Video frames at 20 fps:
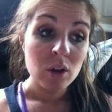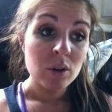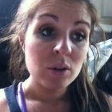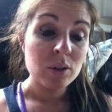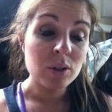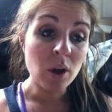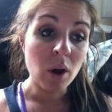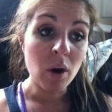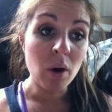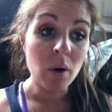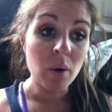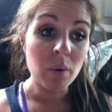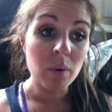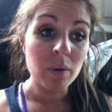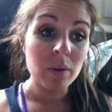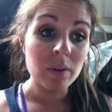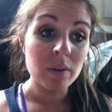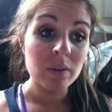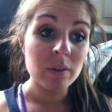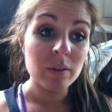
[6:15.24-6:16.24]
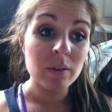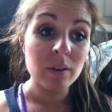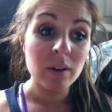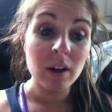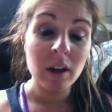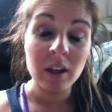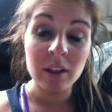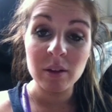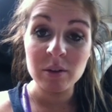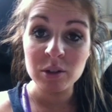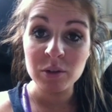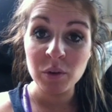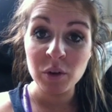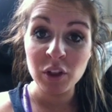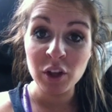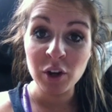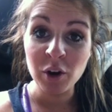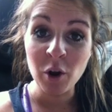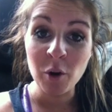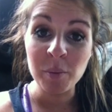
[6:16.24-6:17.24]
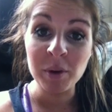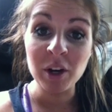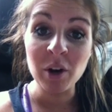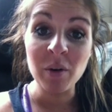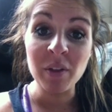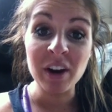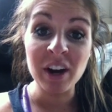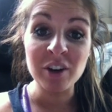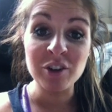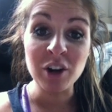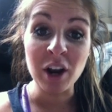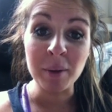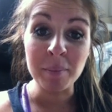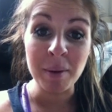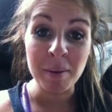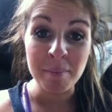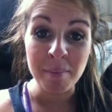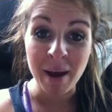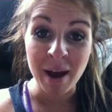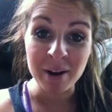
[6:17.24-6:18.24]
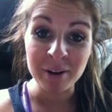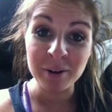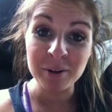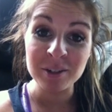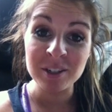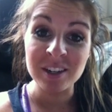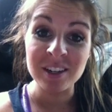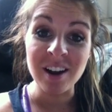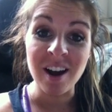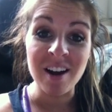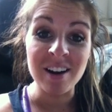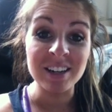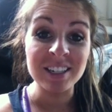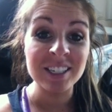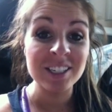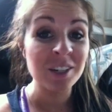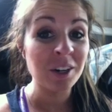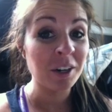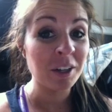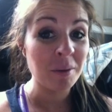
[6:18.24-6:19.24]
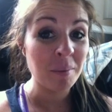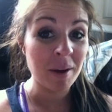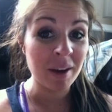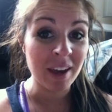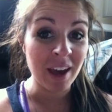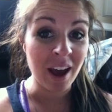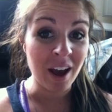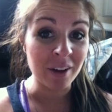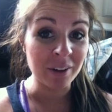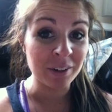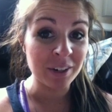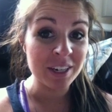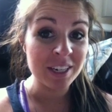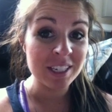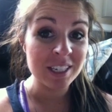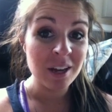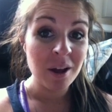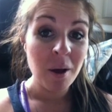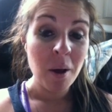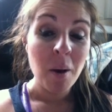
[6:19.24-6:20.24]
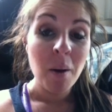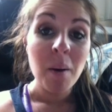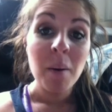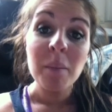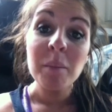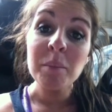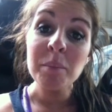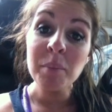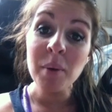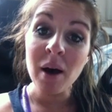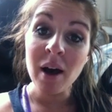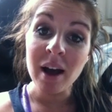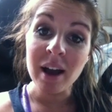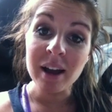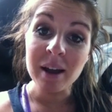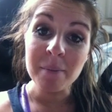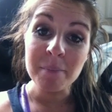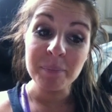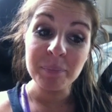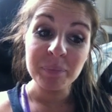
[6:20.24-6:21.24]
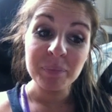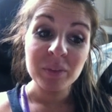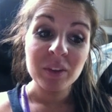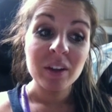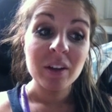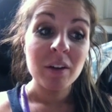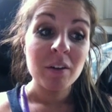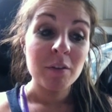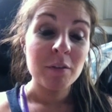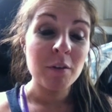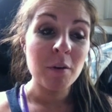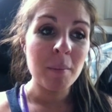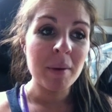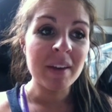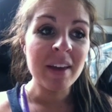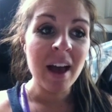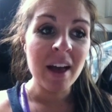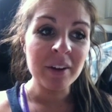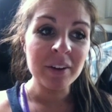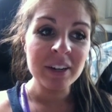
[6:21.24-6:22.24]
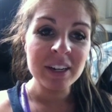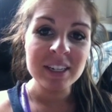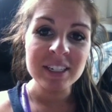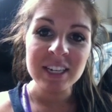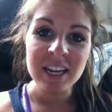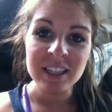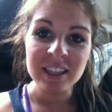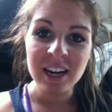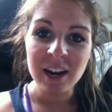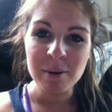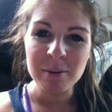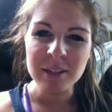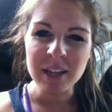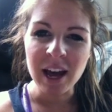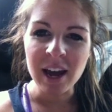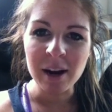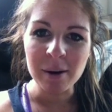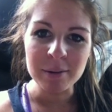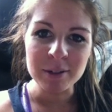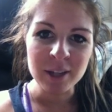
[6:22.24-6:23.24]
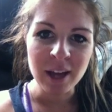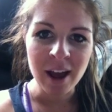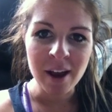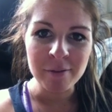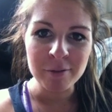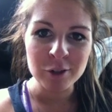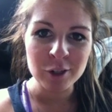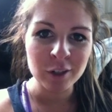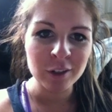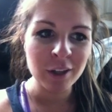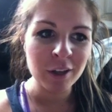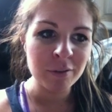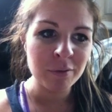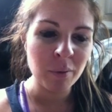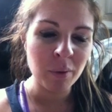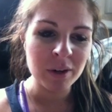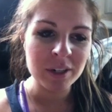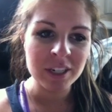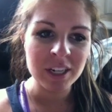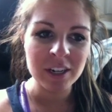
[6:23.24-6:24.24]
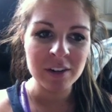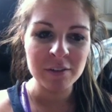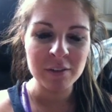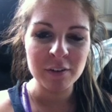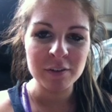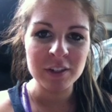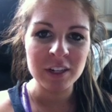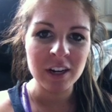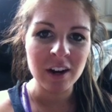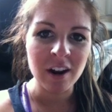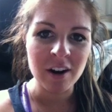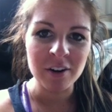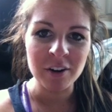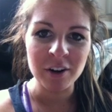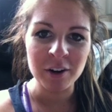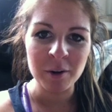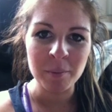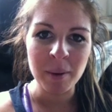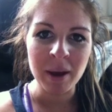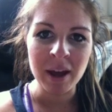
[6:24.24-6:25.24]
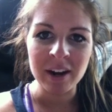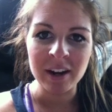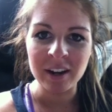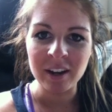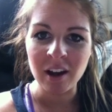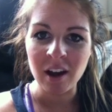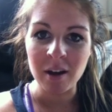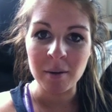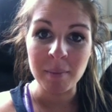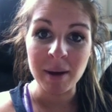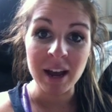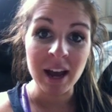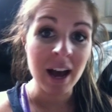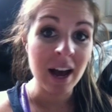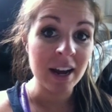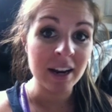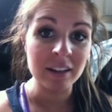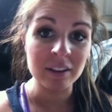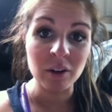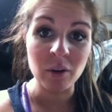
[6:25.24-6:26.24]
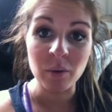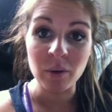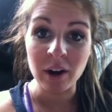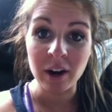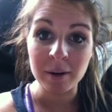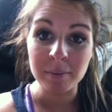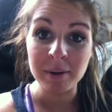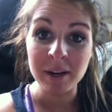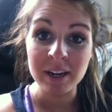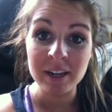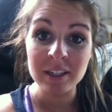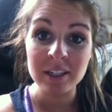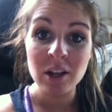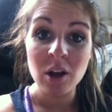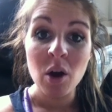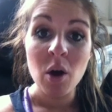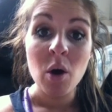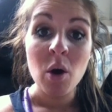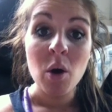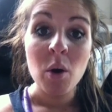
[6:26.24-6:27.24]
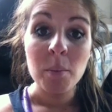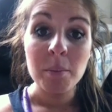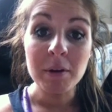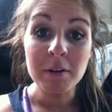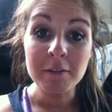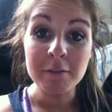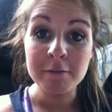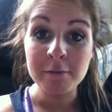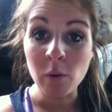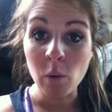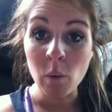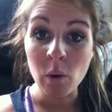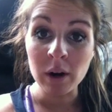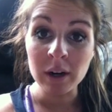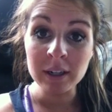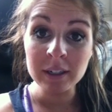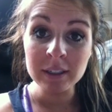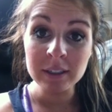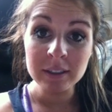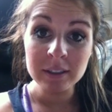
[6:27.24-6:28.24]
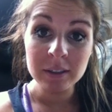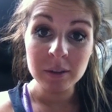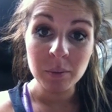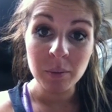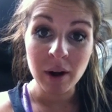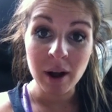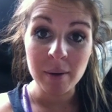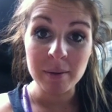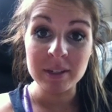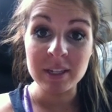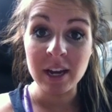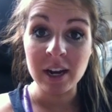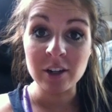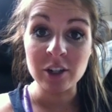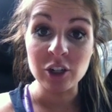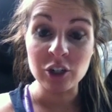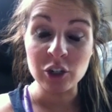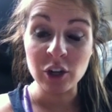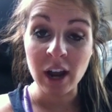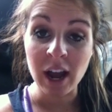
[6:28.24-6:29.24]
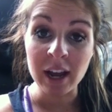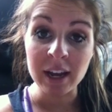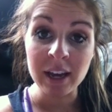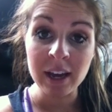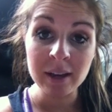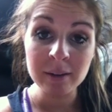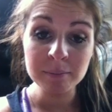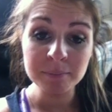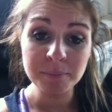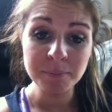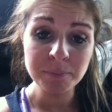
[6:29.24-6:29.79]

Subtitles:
So, and those of you that know me know that I track my macros and not necessarily my calories. But from a calorie intake that I was averaging like 14 to 1500 depending on my high and low carb days before when I was actually tracking.